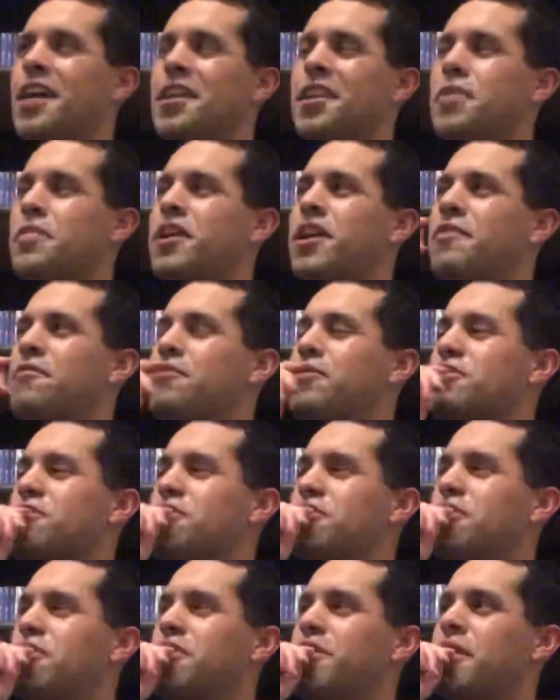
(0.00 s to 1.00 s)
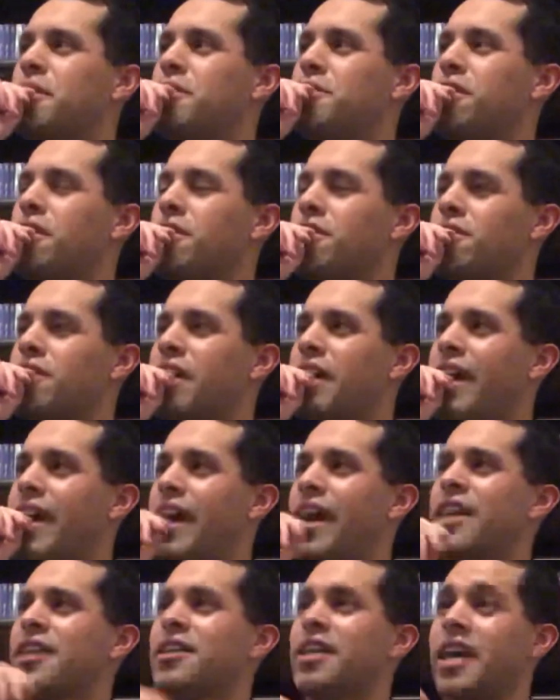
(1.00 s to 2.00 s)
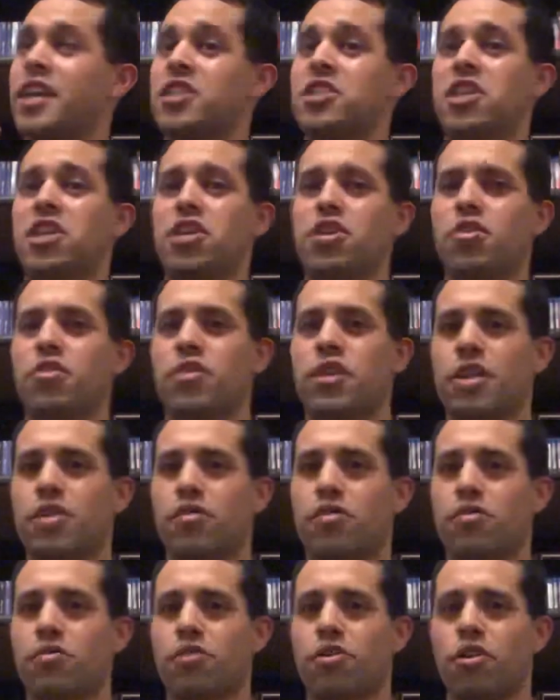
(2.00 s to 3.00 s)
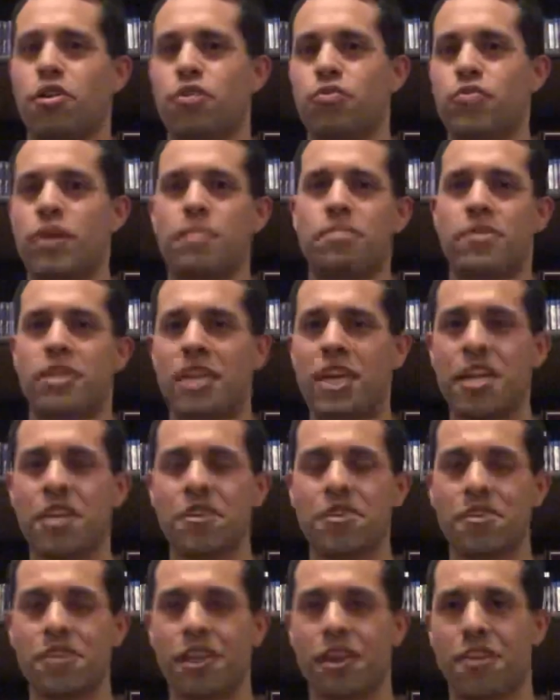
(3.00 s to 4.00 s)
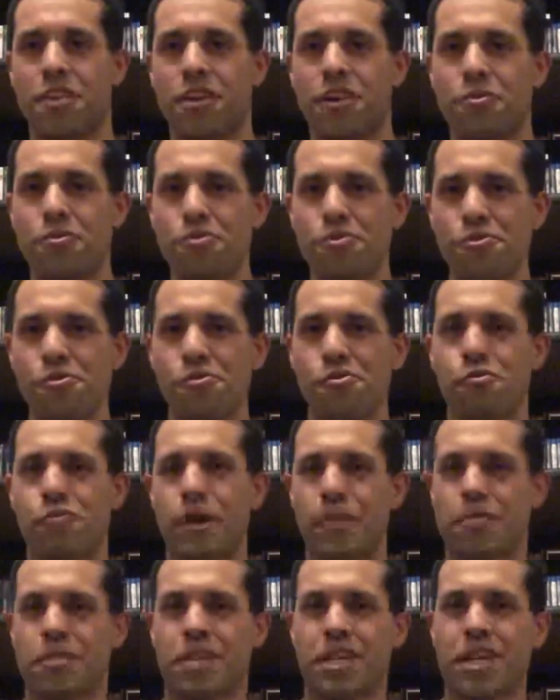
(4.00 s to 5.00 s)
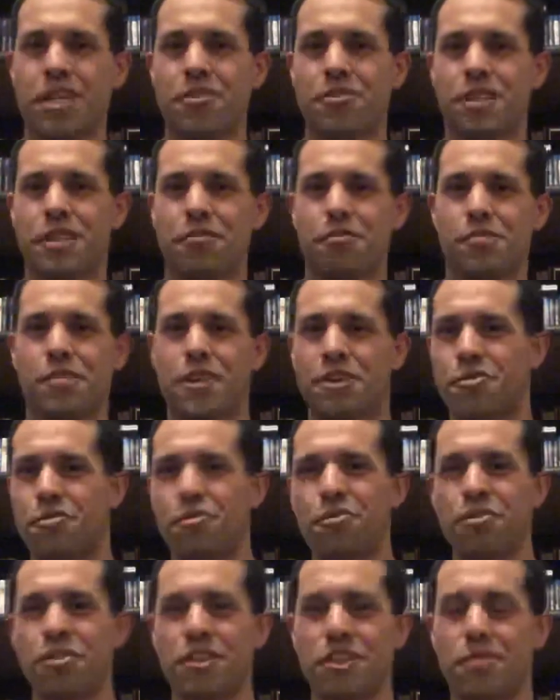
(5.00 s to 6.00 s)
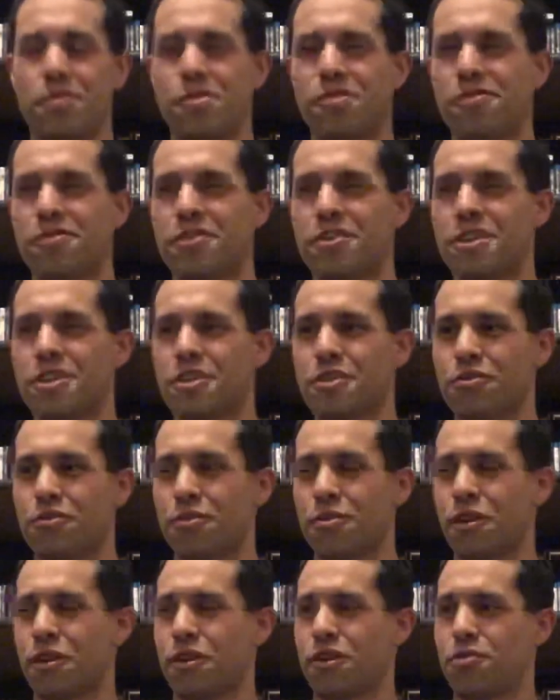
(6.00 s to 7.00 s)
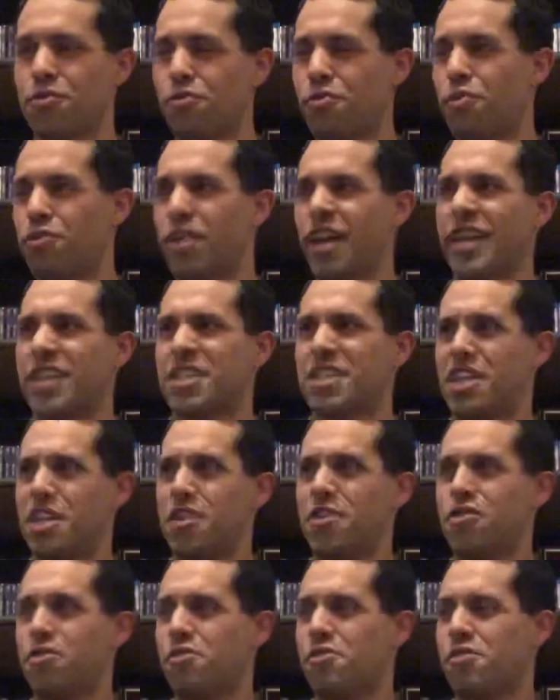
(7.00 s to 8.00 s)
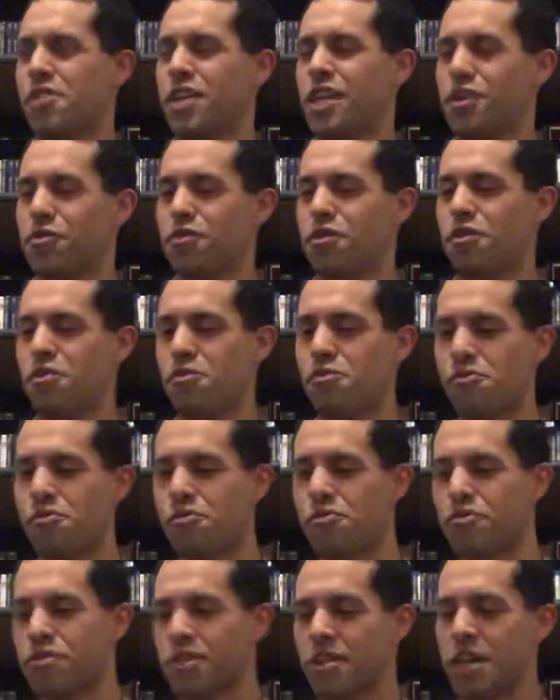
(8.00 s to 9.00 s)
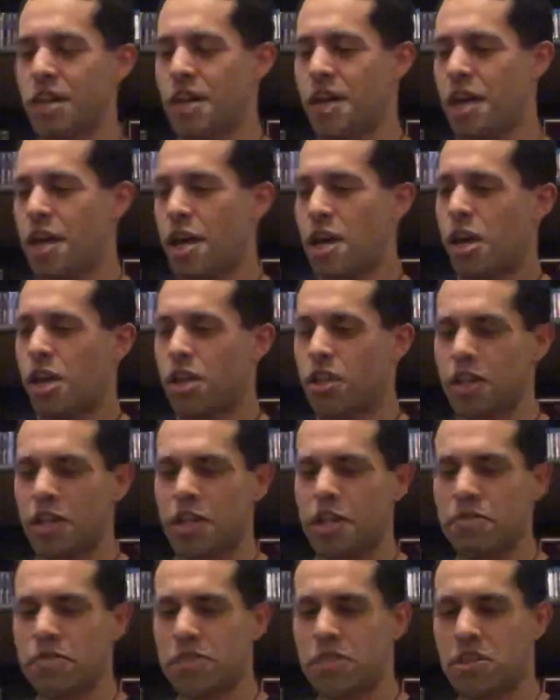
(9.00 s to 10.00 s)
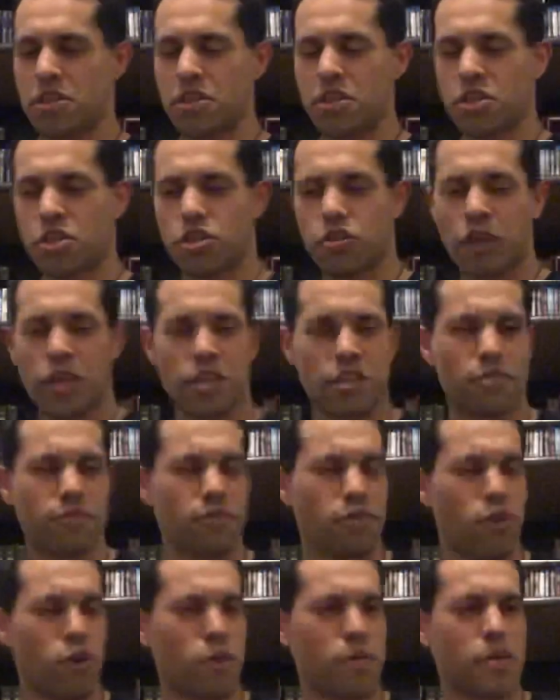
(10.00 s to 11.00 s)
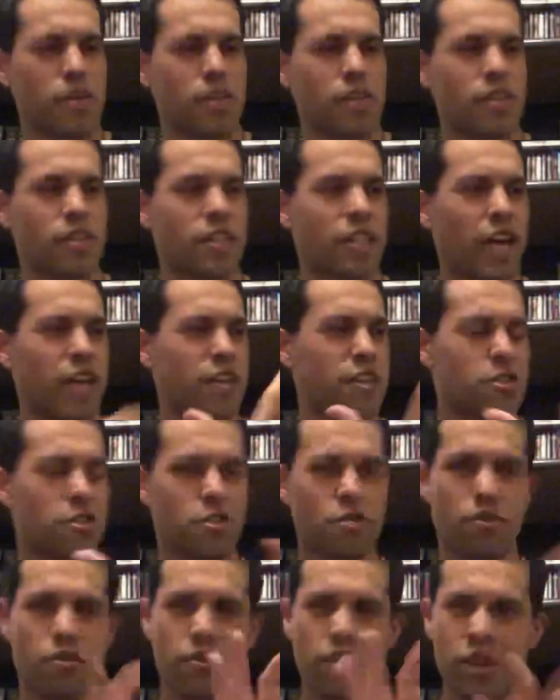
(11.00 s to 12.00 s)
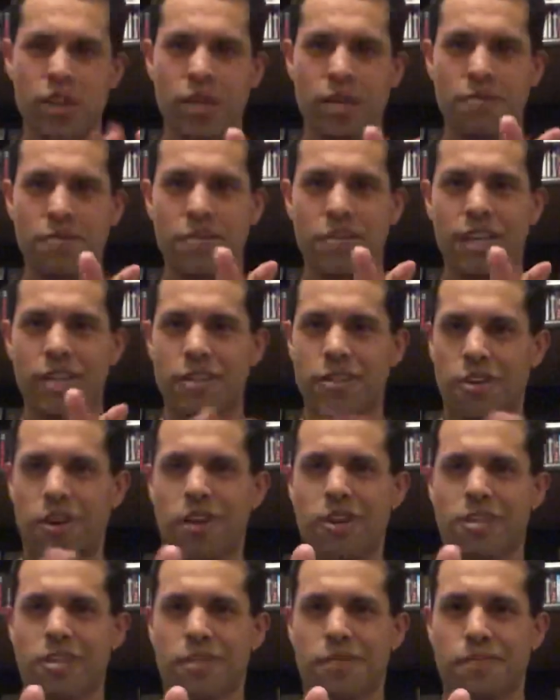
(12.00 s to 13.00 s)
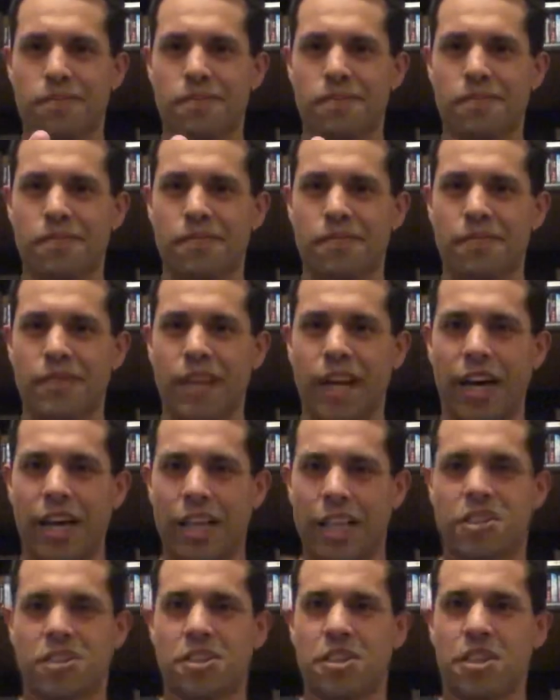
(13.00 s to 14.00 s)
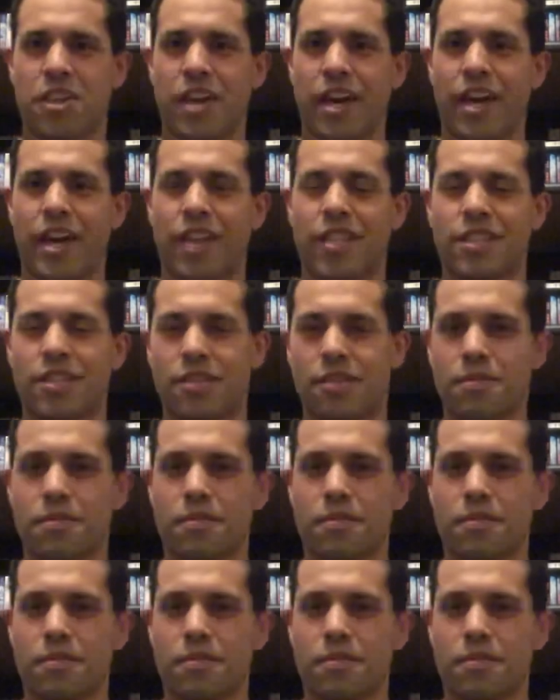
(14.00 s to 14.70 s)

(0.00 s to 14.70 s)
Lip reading: And then when I first heard that Marvel had a Latino hero called Reptil, I thought, ooh, Reptil, he will be cool in the movies. A cool Latino hero whose limbs can transform into dinosaur limbs? That's awesome. I like to see that.